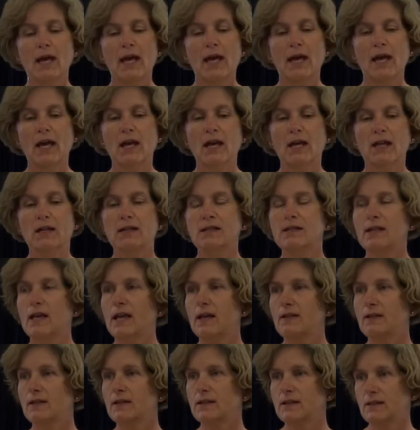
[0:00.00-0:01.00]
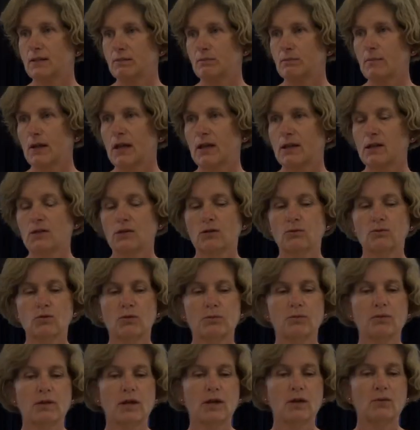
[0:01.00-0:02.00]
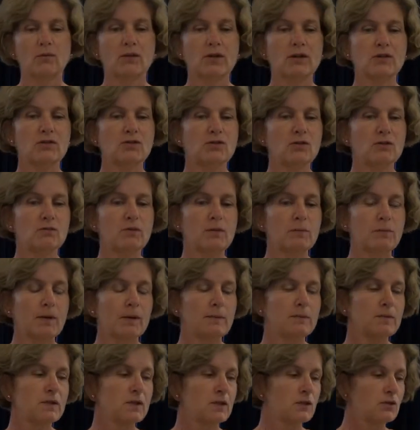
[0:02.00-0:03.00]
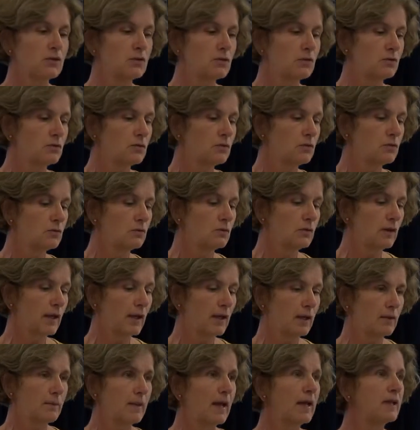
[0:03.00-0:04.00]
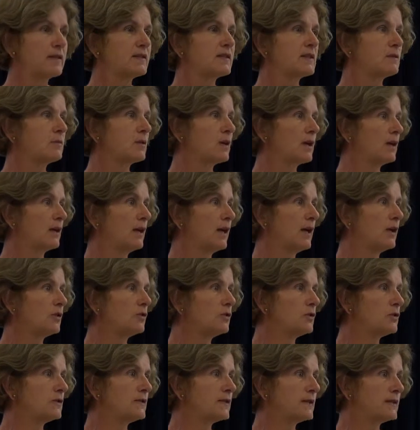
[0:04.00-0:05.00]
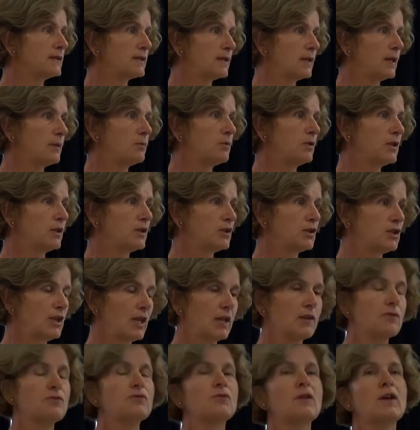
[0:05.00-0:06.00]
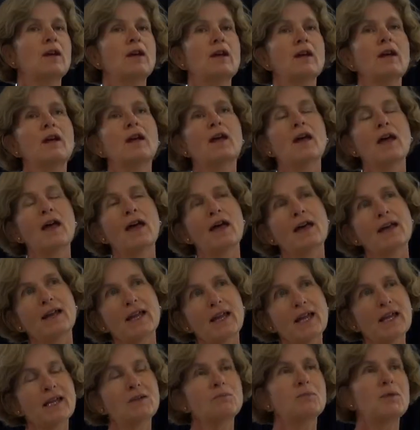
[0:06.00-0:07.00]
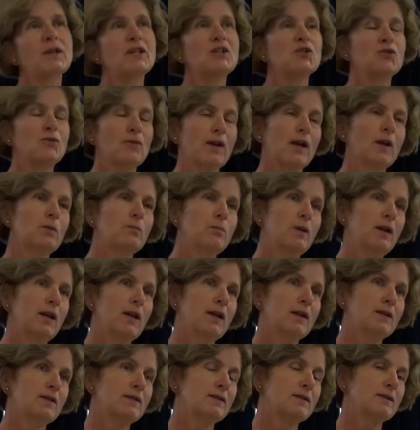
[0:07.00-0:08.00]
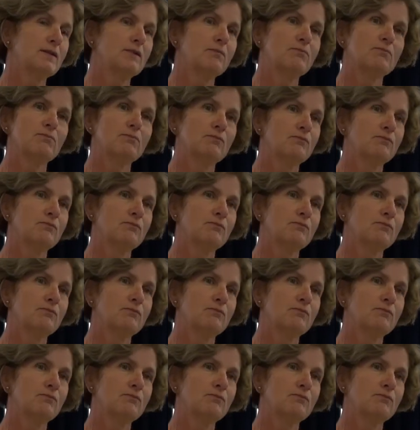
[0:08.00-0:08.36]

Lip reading: And at this market that Rob and I went to, we bumped into Alistair McLeod, who's a celebrity chef. And he had been to our place